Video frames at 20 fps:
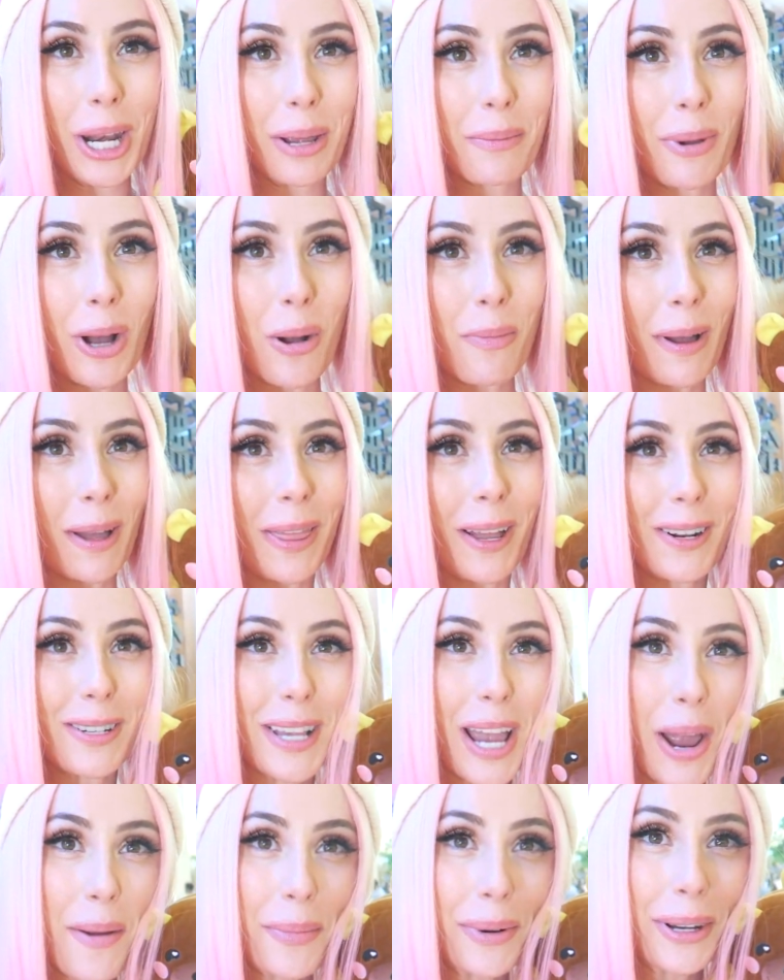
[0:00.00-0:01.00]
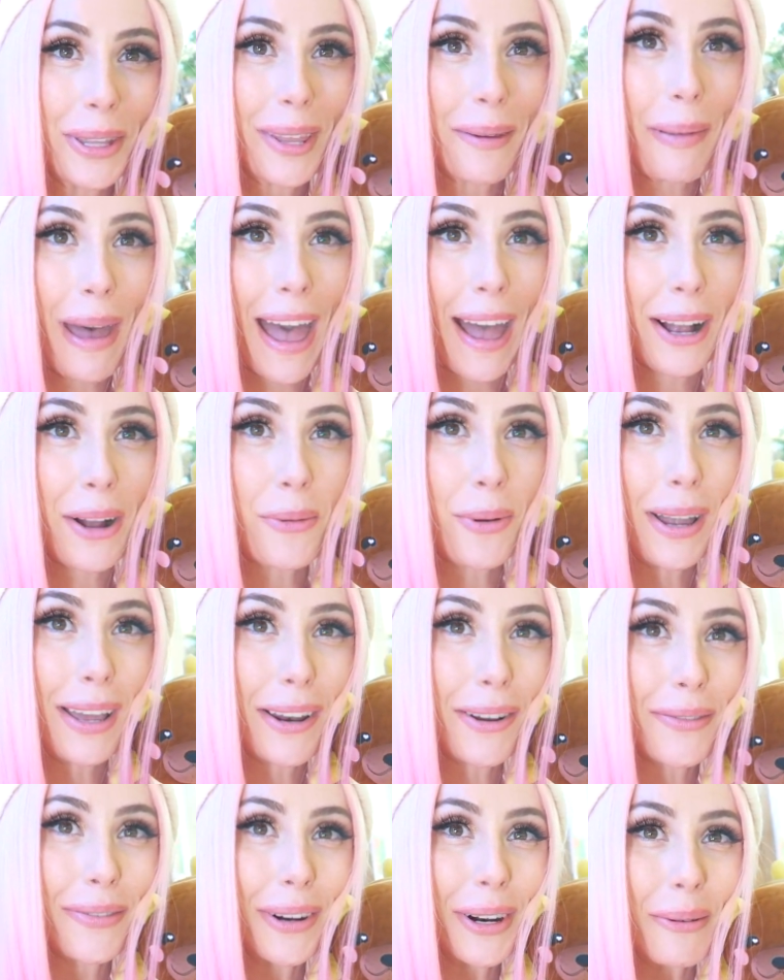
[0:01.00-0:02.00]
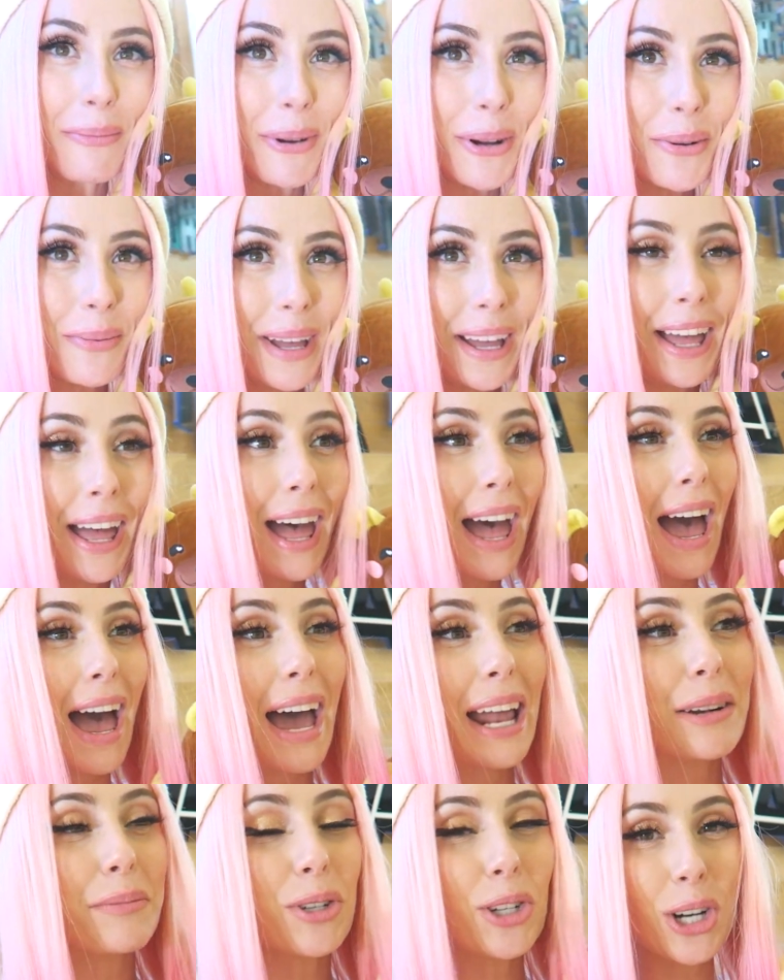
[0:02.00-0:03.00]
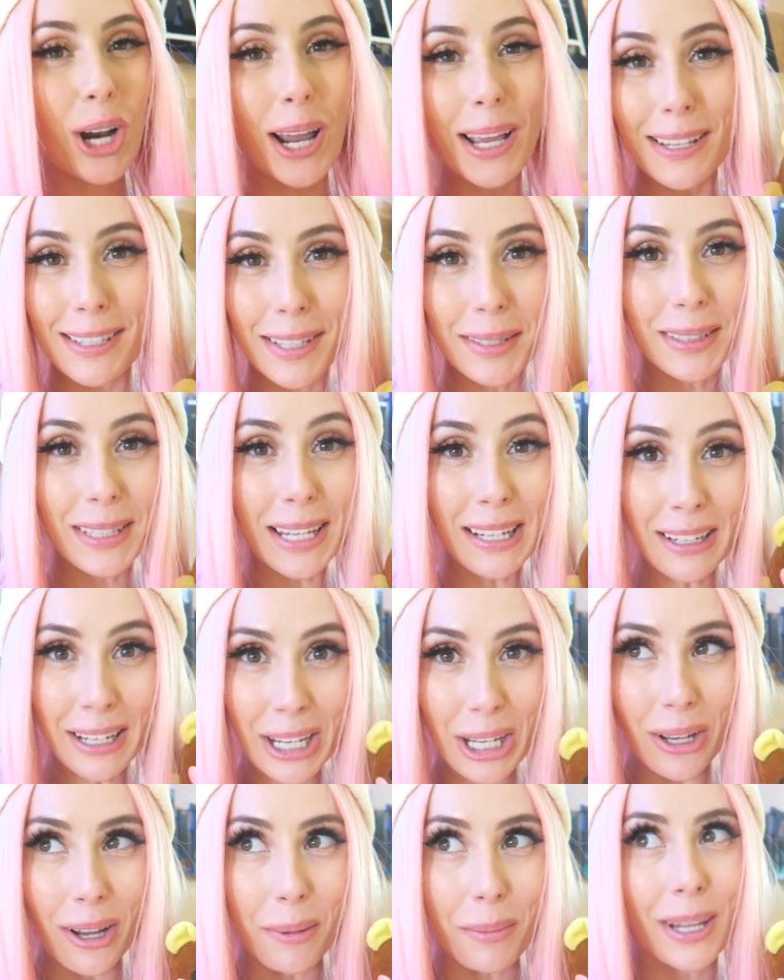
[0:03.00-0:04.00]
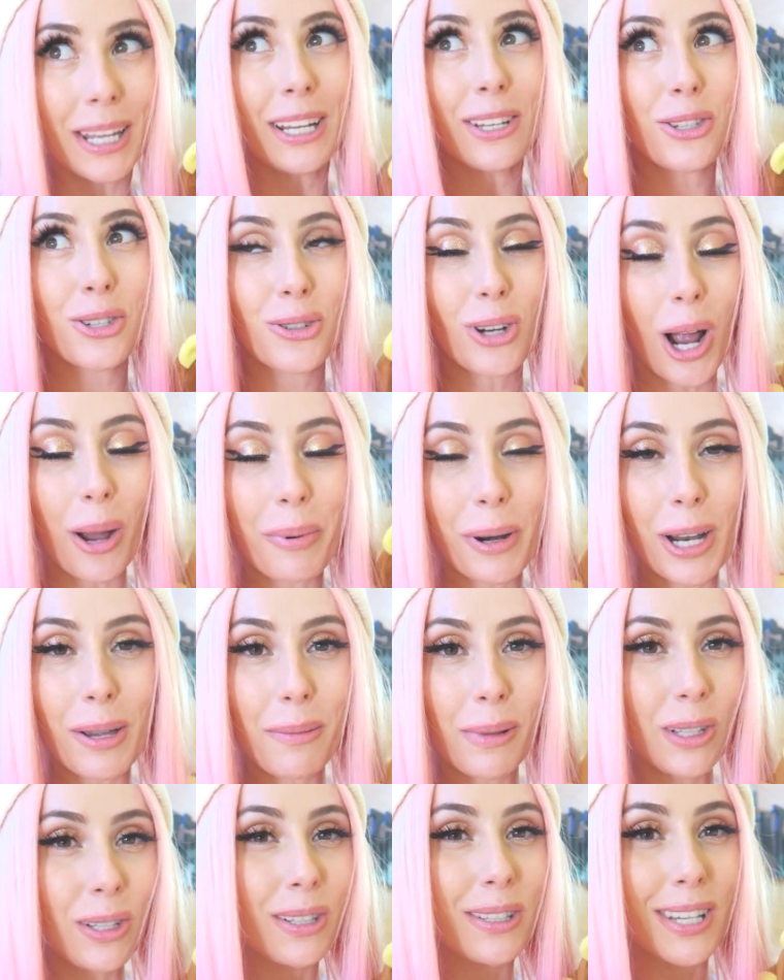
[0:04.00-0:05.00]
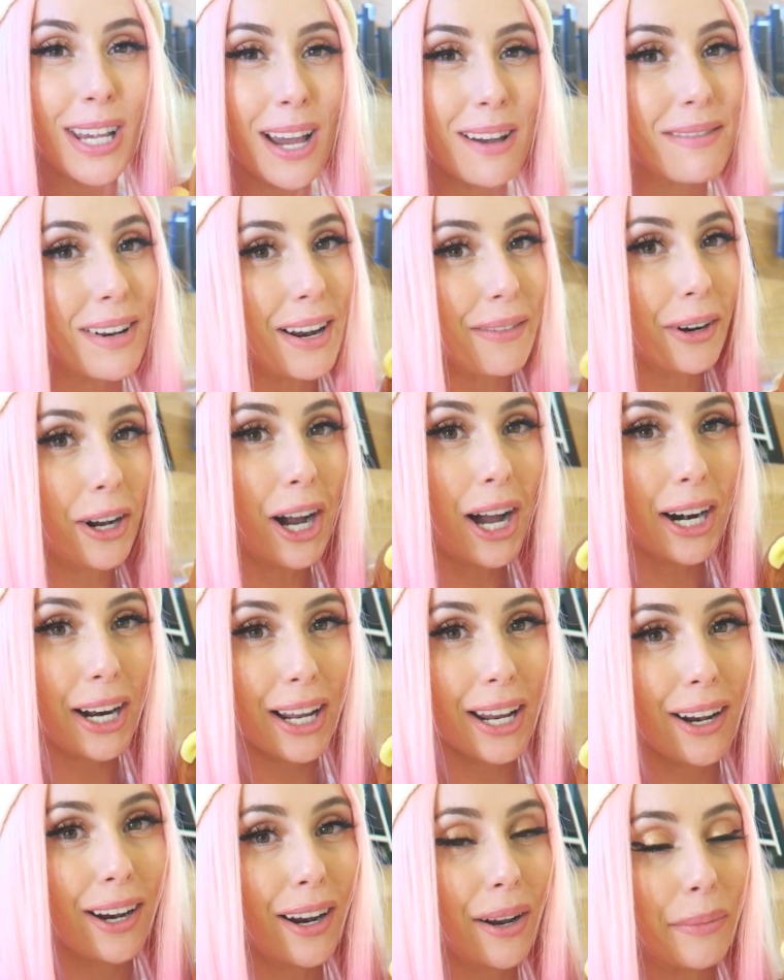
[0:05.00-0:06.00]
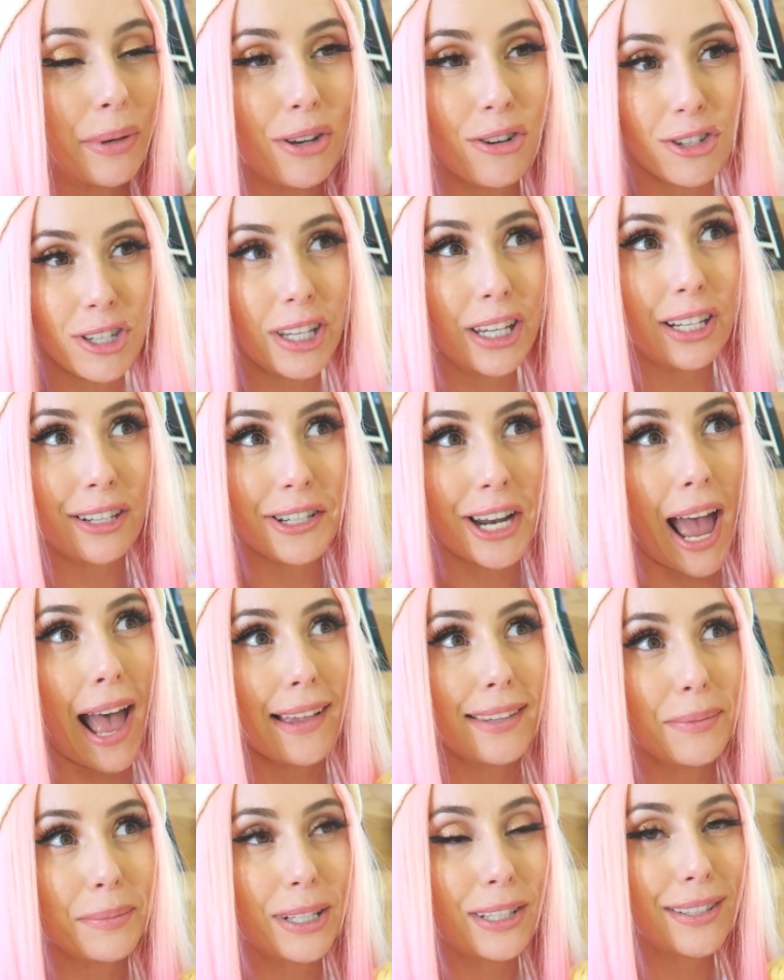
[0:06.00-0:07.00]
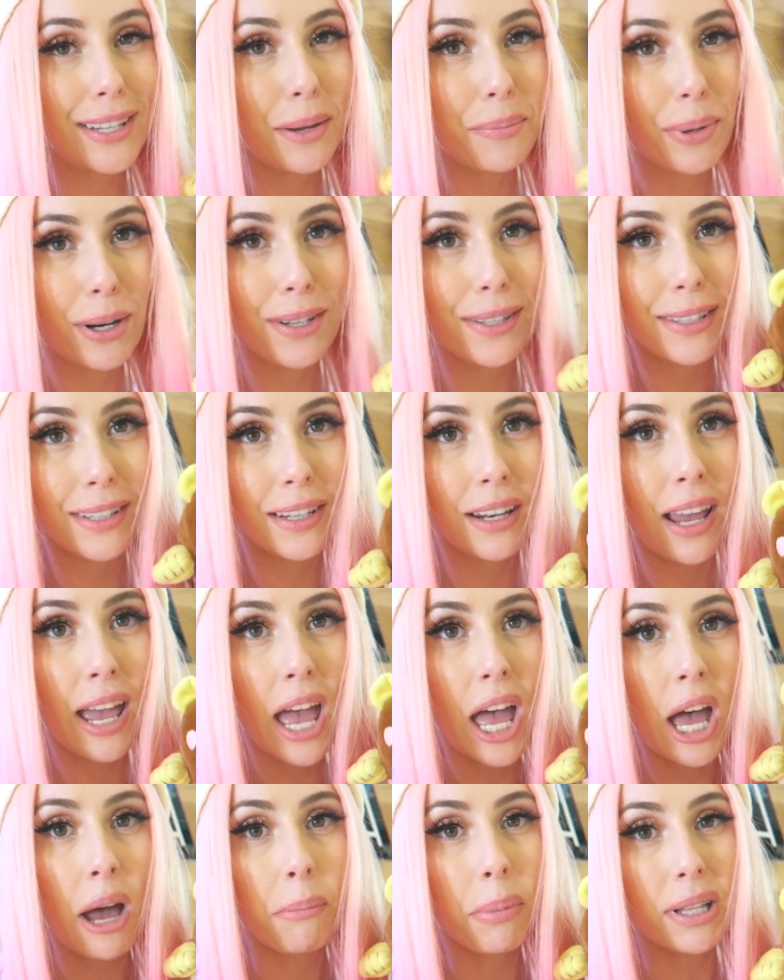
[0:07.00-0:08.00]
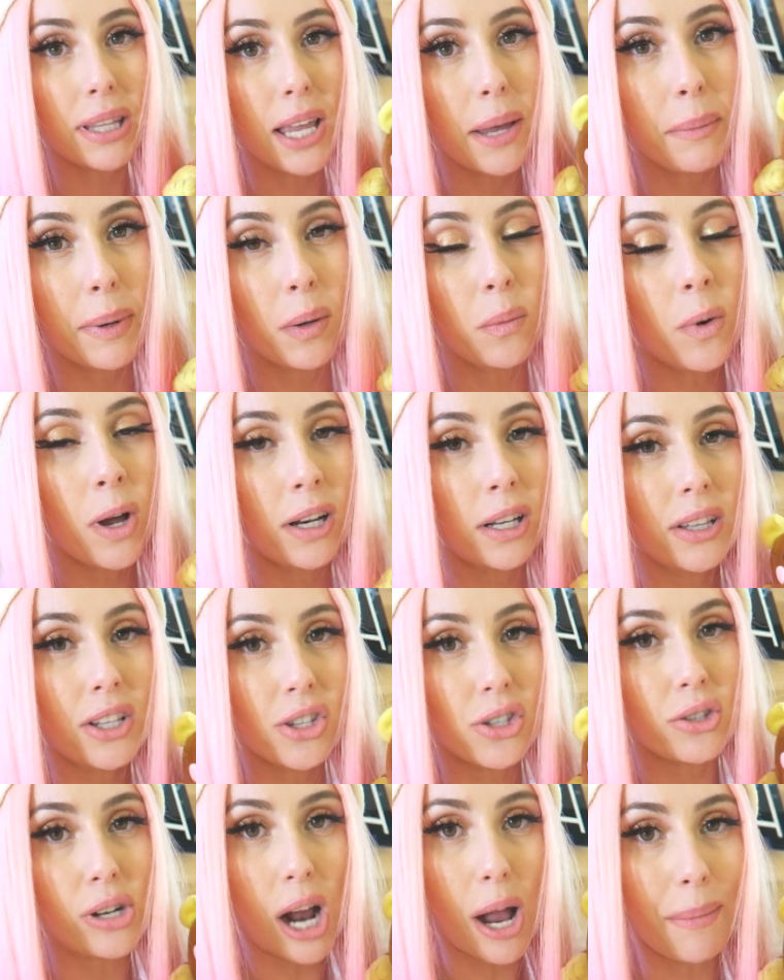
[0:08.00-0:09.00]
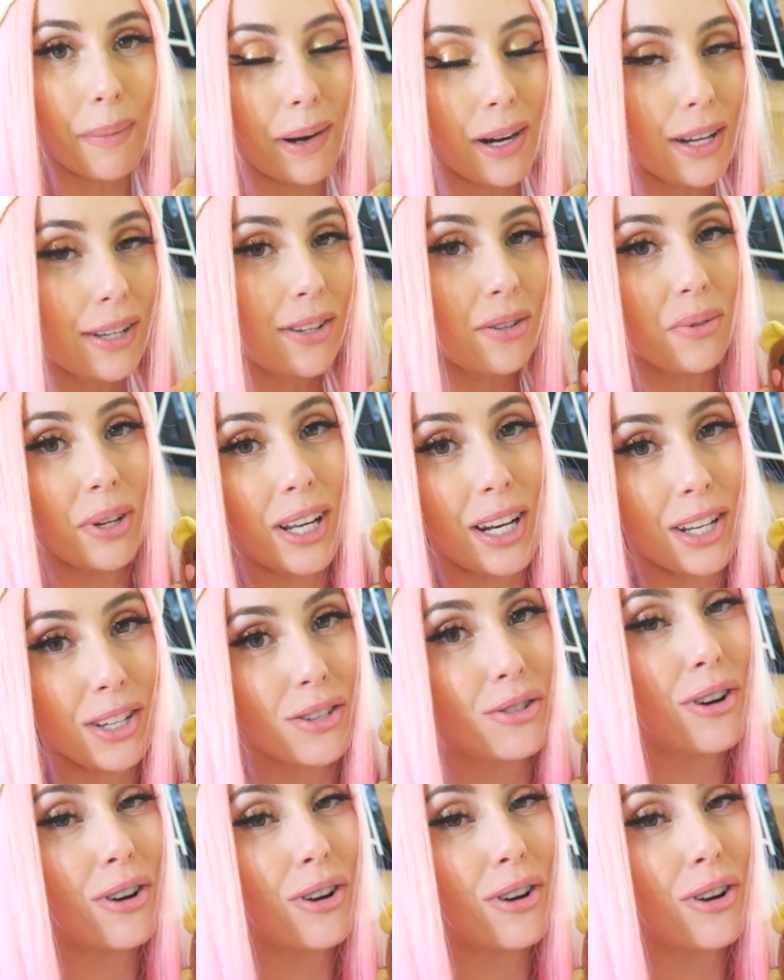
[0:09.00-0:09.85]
getting boba. There's Amber in the back waiting for our boba. And I'm trying something new. I'm getting strawberry milk tea. I've never got it here. I'm usually a jasmine tea person, but Lemon wanted the strawberry, so we're getting